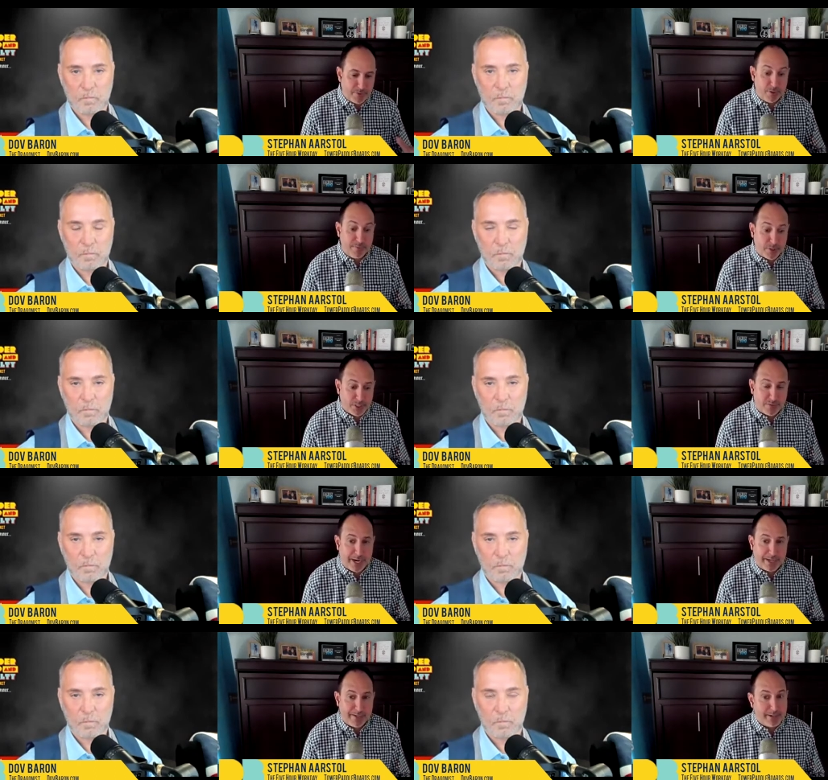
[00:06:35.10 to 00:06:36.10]
Speaker 1: you're
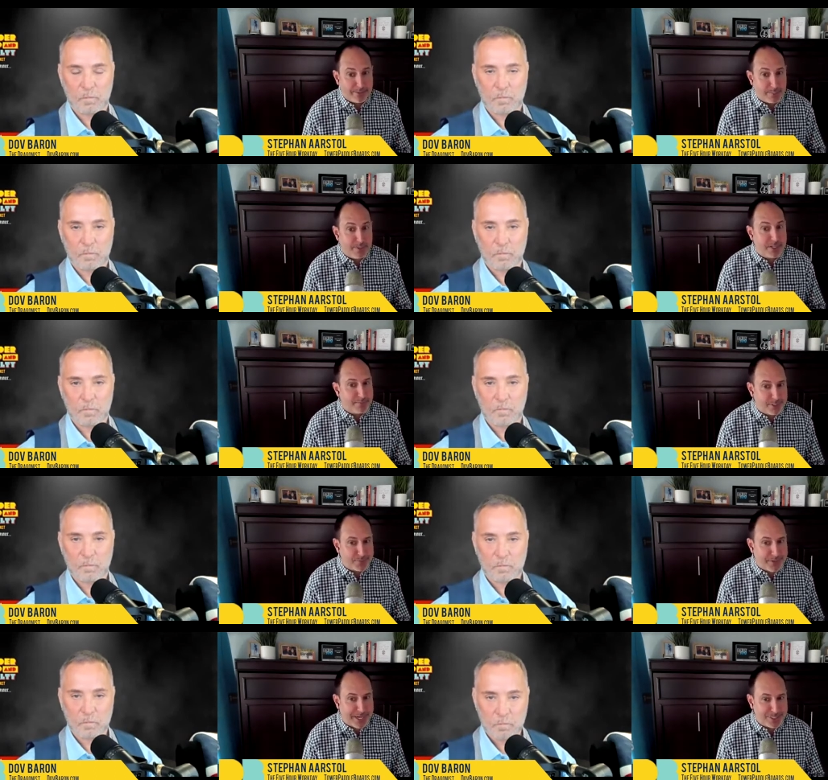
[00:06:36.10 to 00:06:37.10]
diversified, you know, some of the
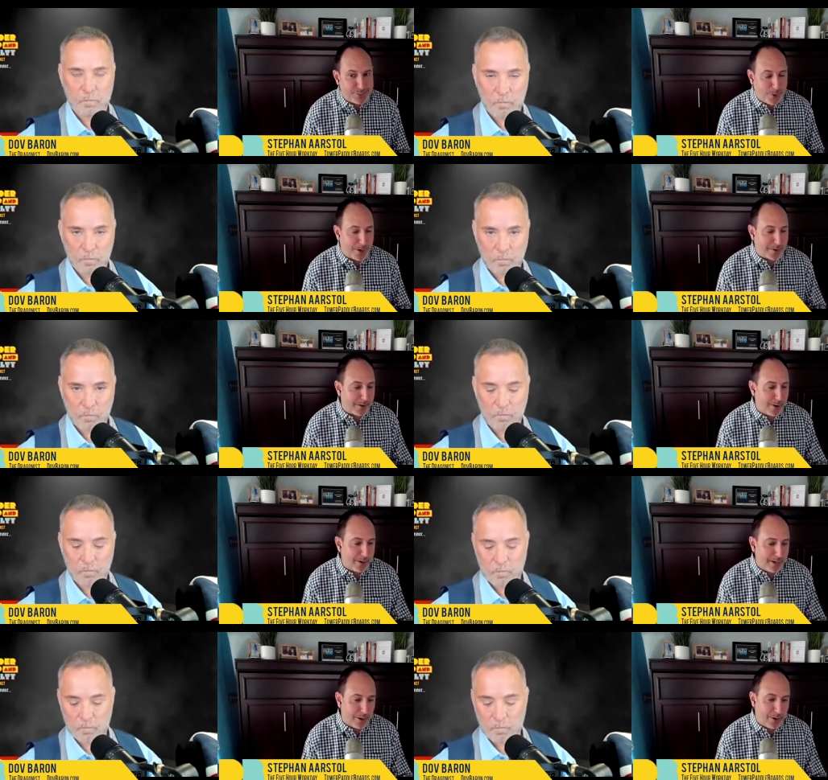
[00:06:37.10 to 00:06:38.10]
diversifications work.
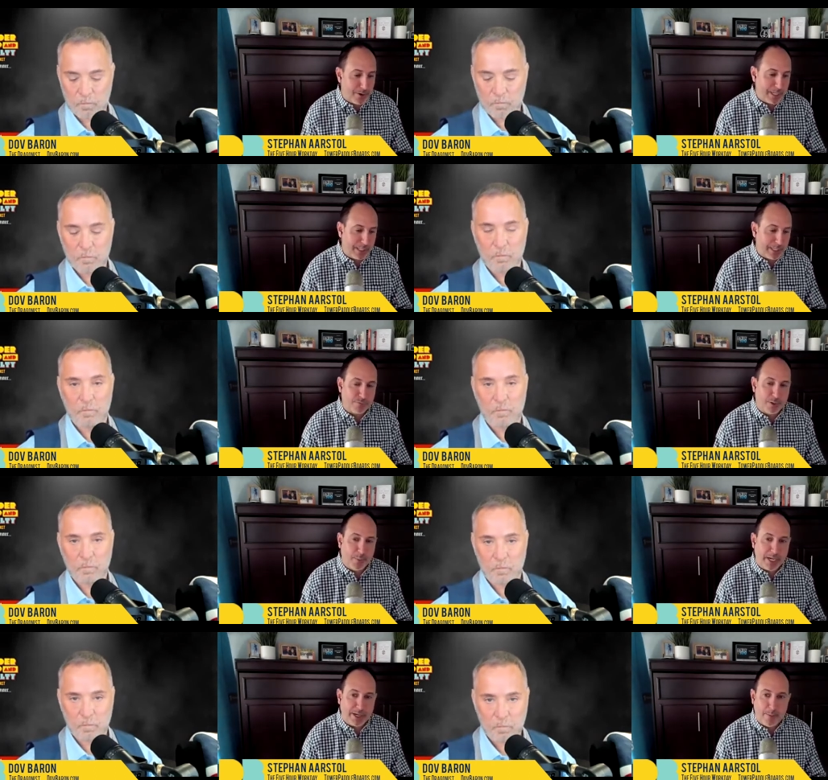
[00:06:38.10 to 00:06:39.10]
Our, our electric
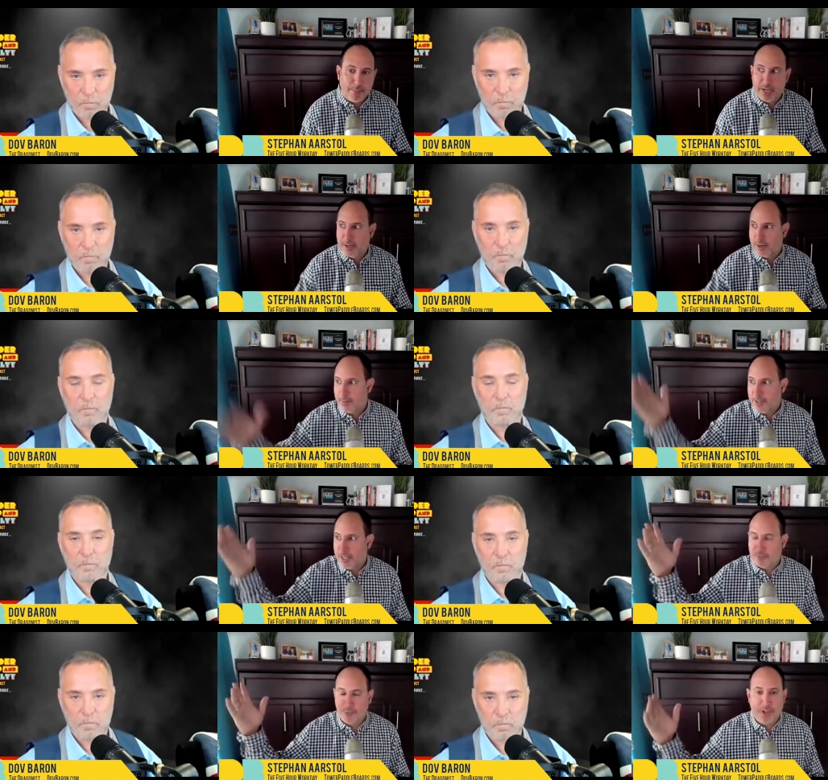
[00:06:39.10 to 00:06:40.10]
bike company, I mean,
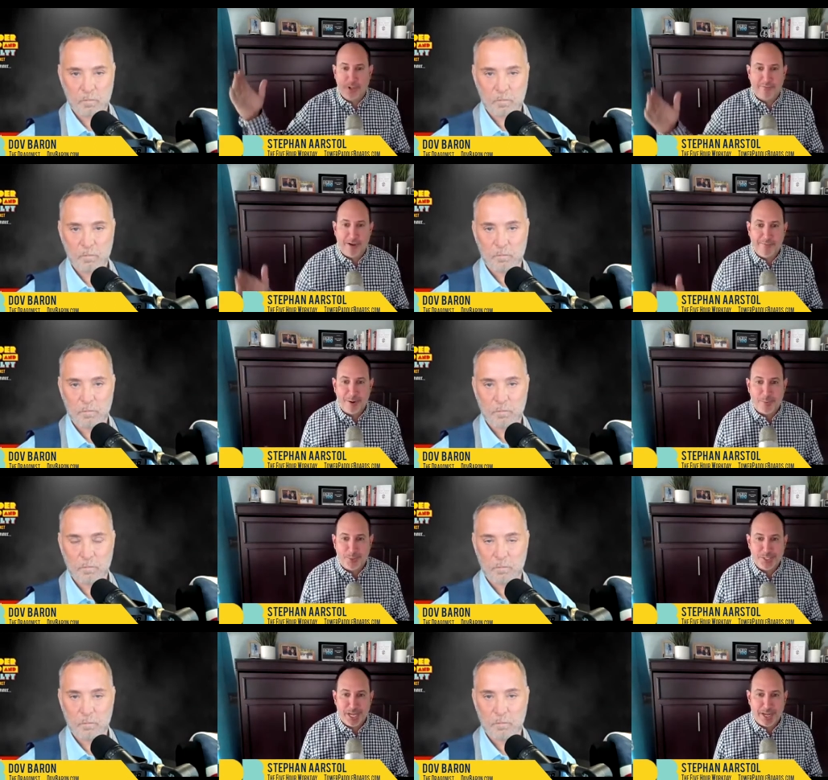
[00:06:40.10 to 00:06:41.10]
that grew like five hundred
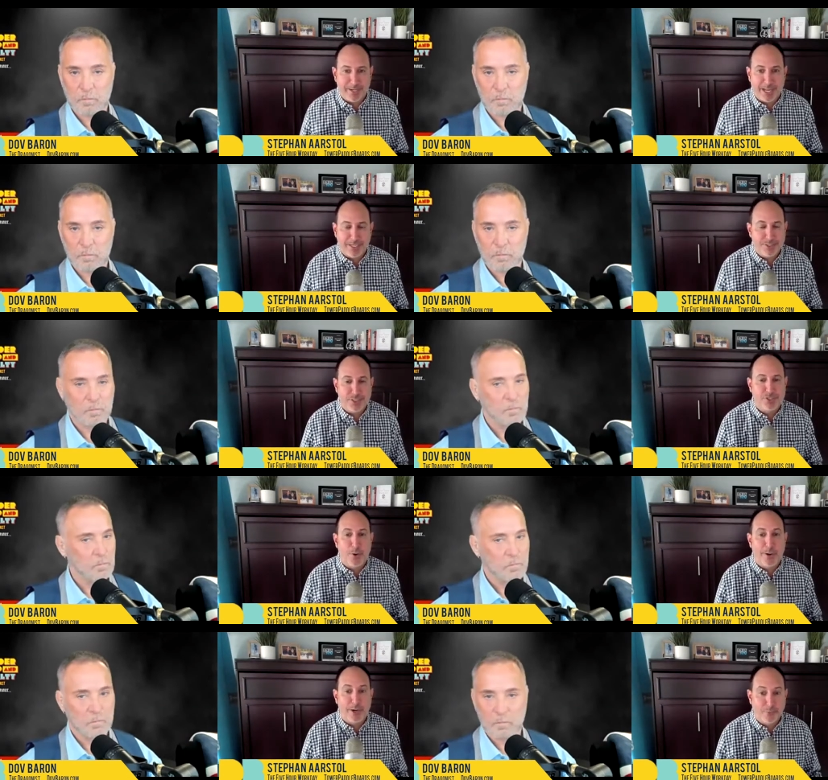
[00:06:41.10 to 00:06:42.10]
percent. That is just
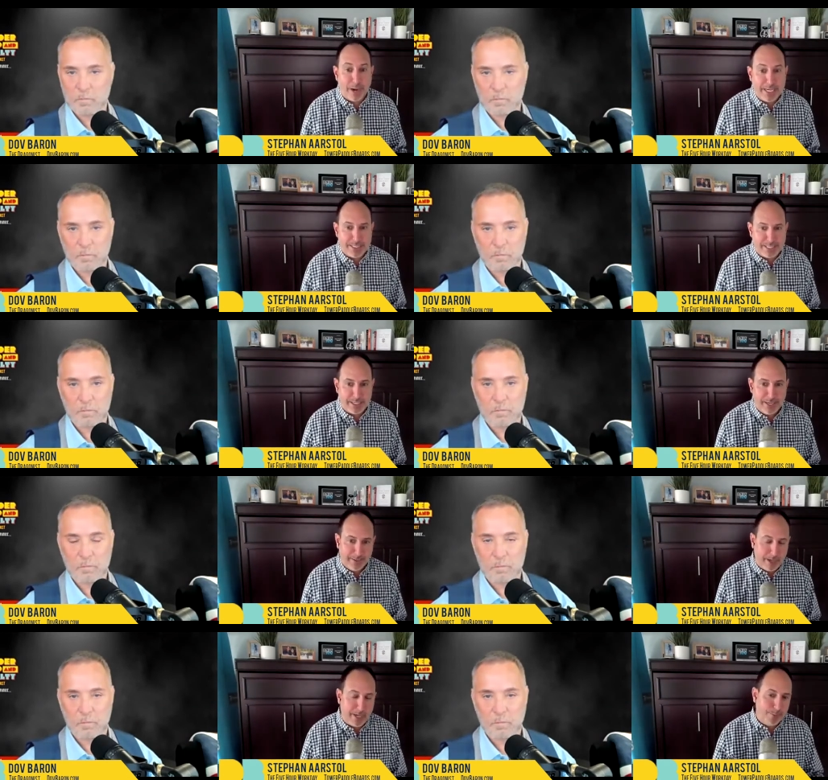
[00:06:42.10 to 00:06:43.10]
going crazy,
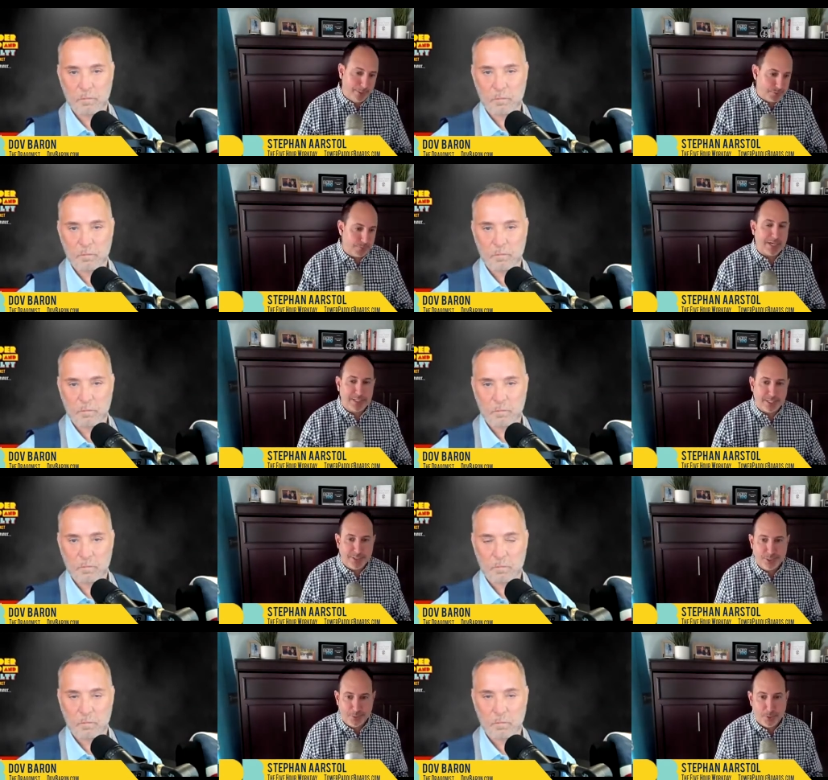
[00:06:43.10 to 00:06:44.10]
right? We're direct to
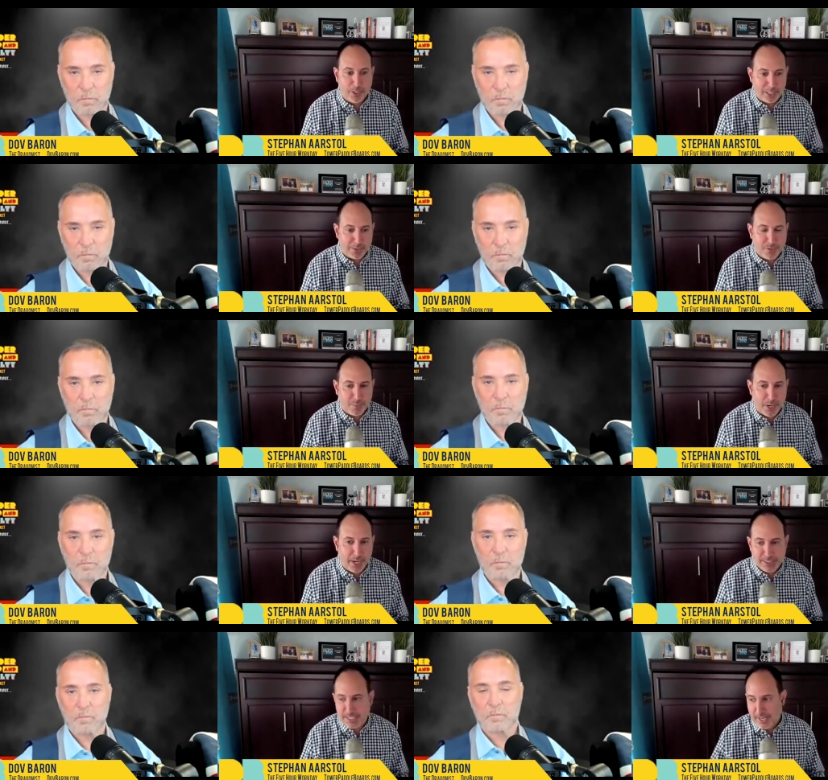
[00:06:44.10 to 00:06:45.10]
consumer electric
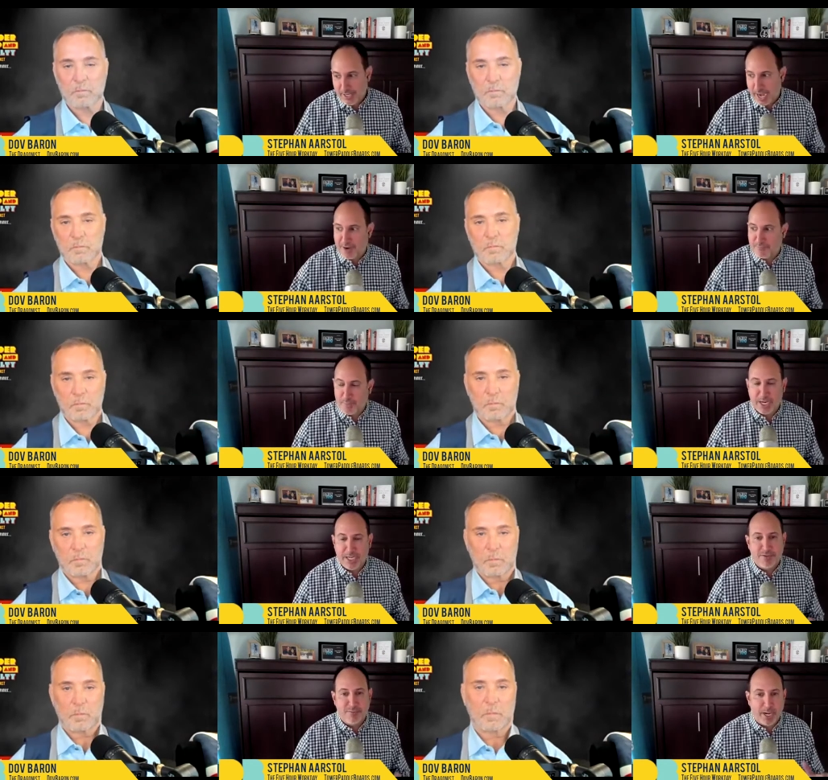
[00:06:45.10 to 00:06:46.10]
bikes, half
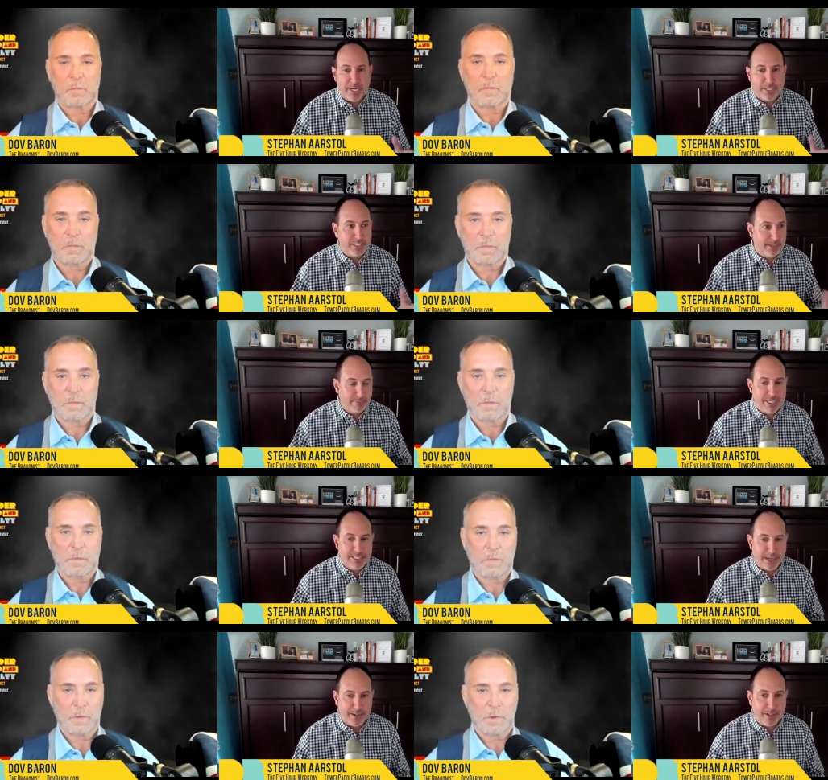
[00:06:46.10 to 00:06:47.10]
price of bikes in
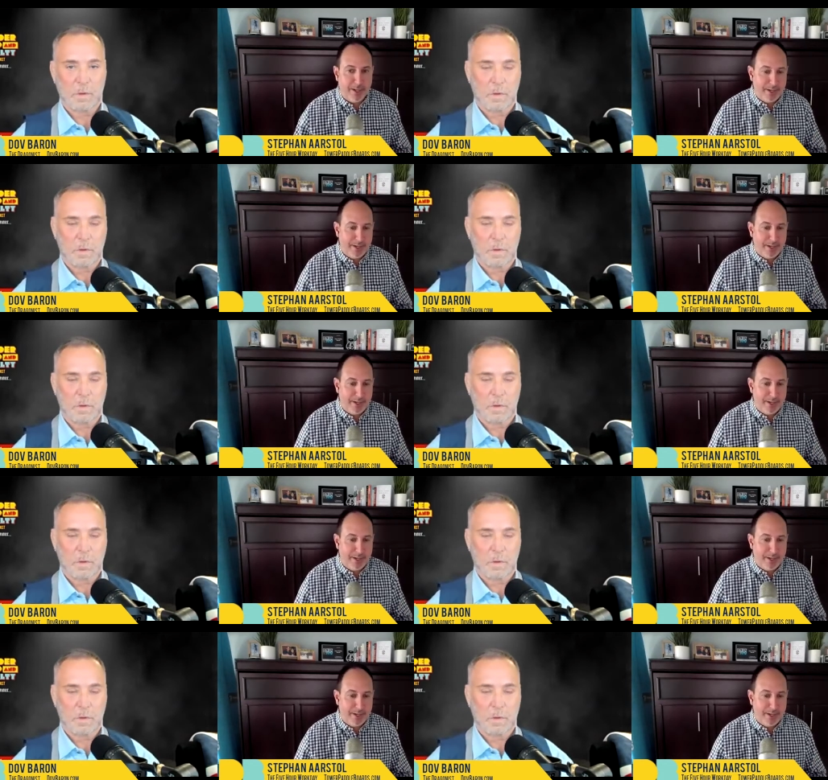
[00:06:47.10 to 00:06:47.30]
retail.